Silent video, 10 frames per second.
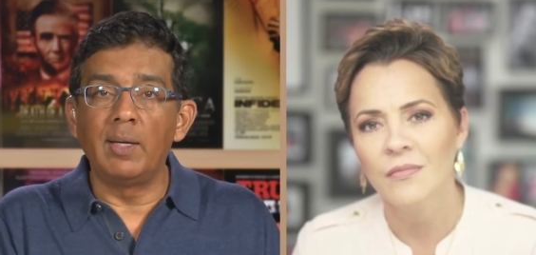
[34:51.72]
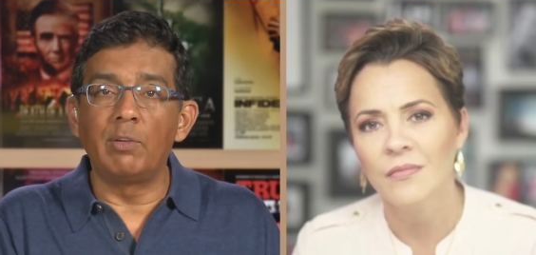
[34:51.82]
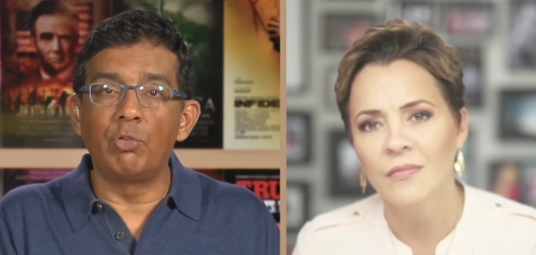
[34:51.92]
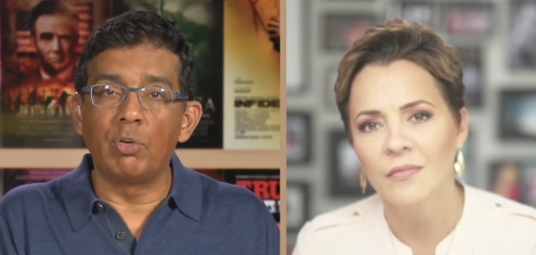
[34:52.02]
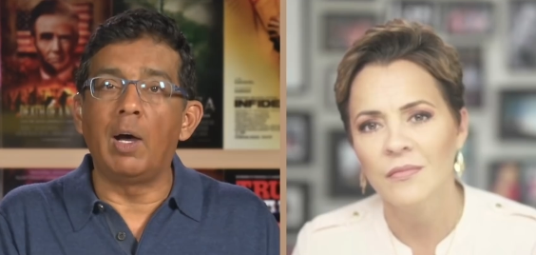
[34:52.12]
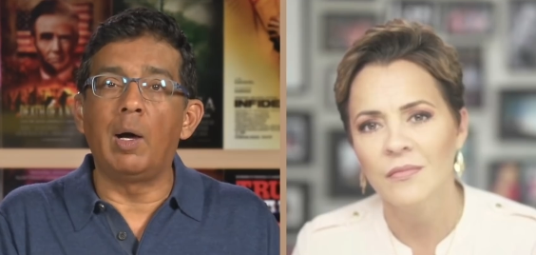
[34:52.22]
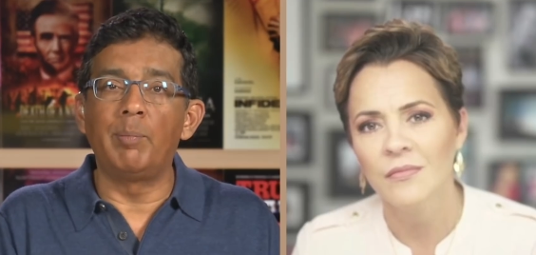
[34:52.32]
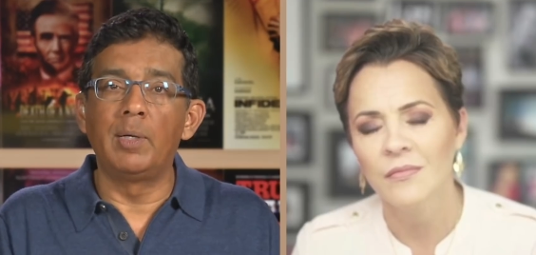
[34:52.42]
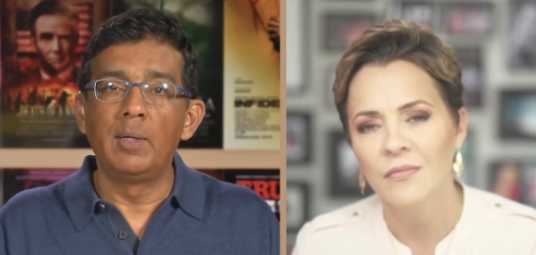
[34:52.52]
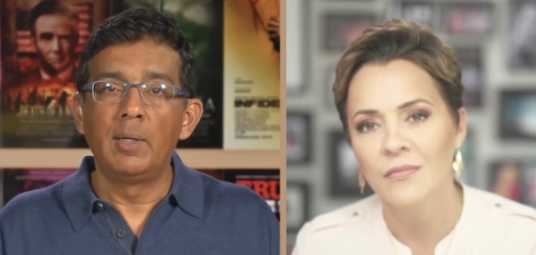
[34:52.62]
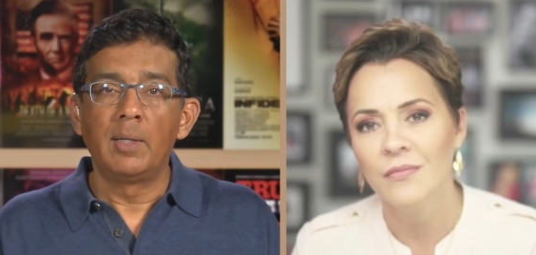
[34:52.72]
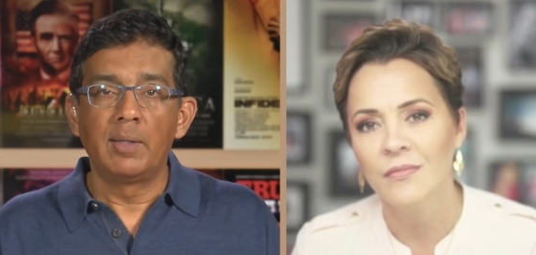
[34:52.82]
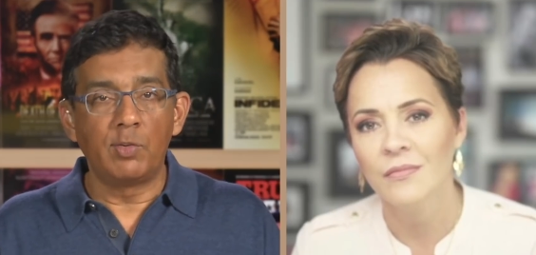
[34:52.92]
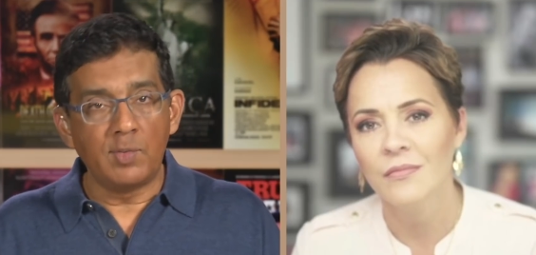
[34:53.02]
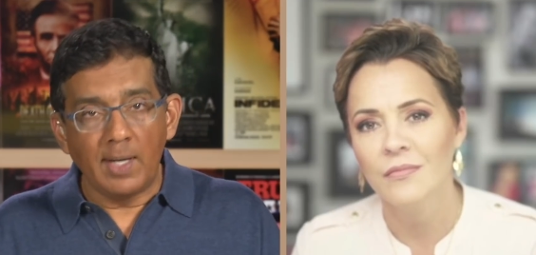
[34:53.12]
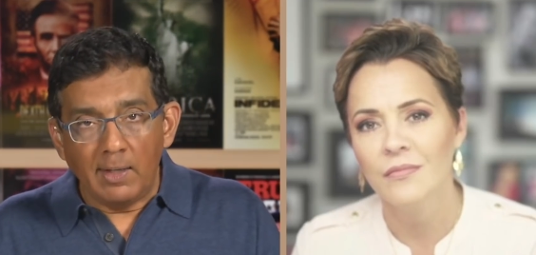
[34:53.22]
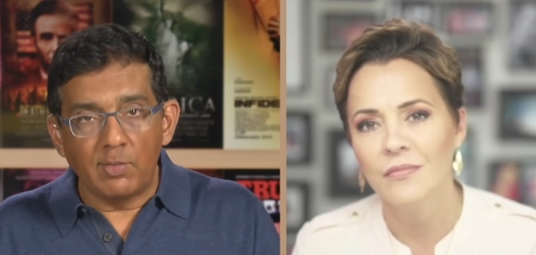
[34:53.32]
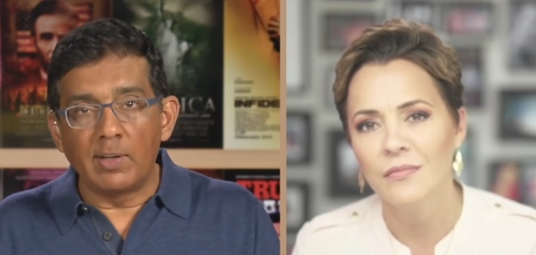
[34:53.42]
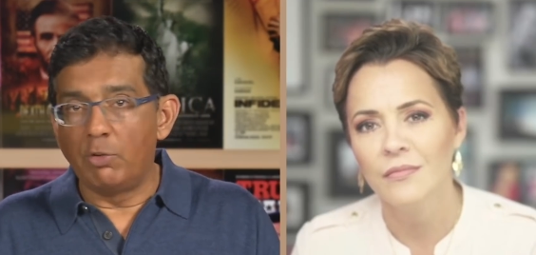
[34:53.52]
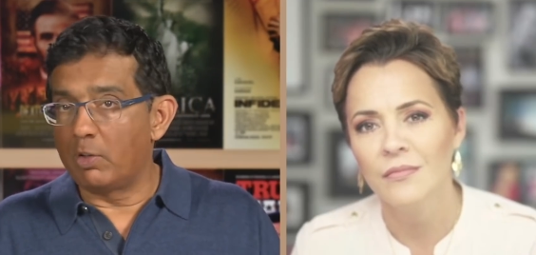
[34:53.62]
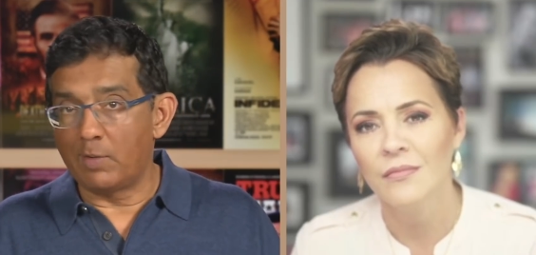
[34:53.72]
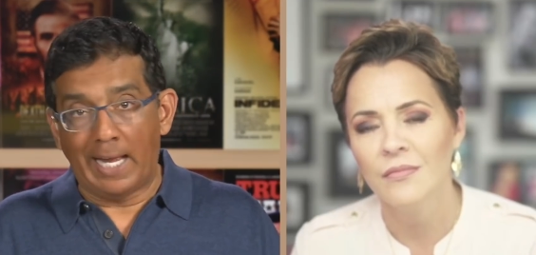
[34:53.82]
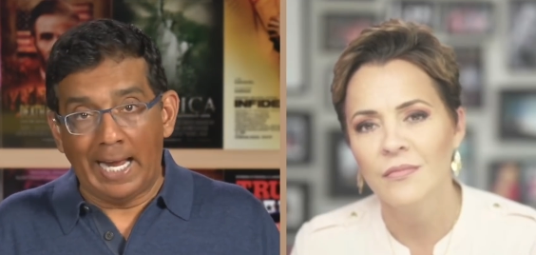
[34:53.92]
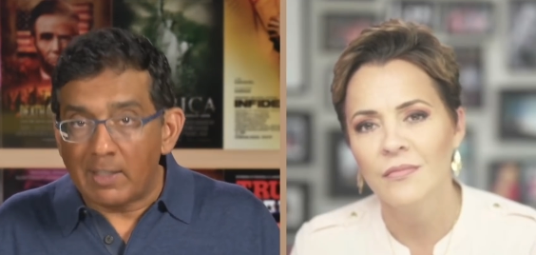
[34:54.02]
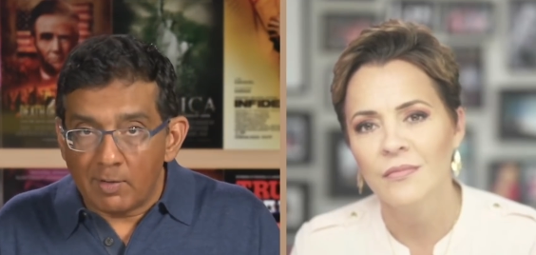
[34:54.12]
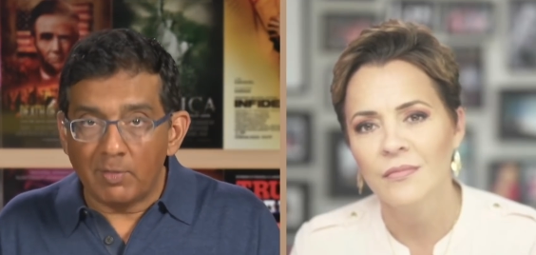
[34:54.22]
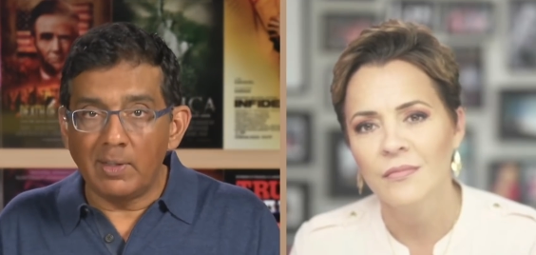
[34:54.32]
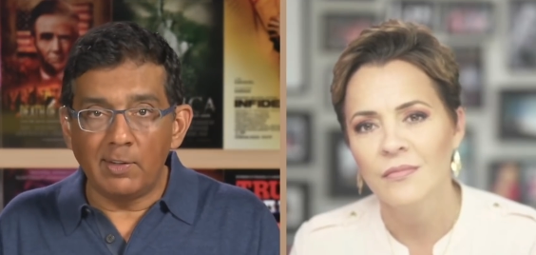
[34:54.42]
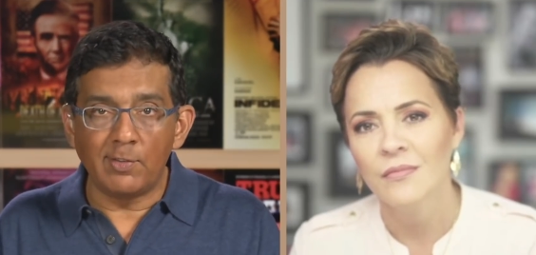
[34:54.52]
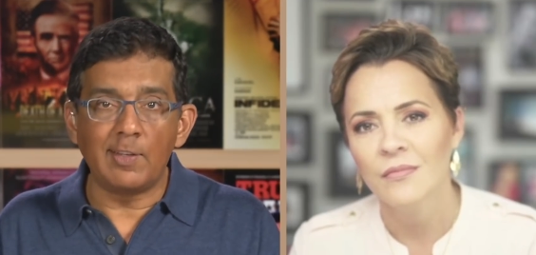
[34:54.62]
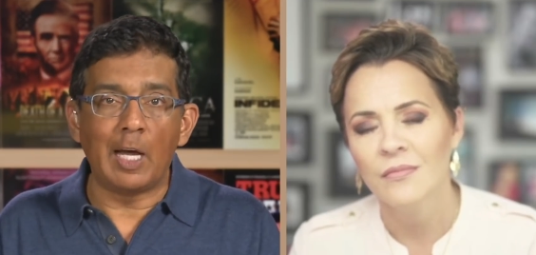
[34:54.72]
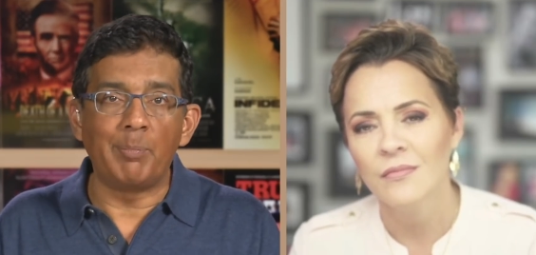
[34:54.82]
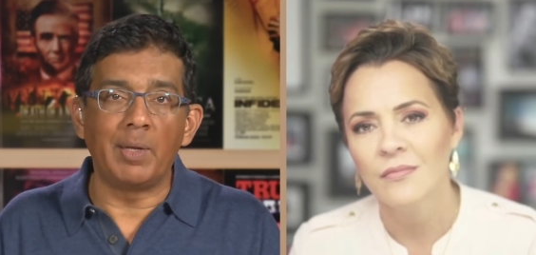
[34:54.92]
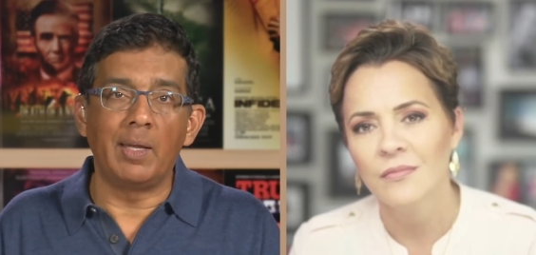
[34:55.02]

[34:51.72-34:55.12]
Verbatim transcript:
Speaker 1: its job, the states can just actively step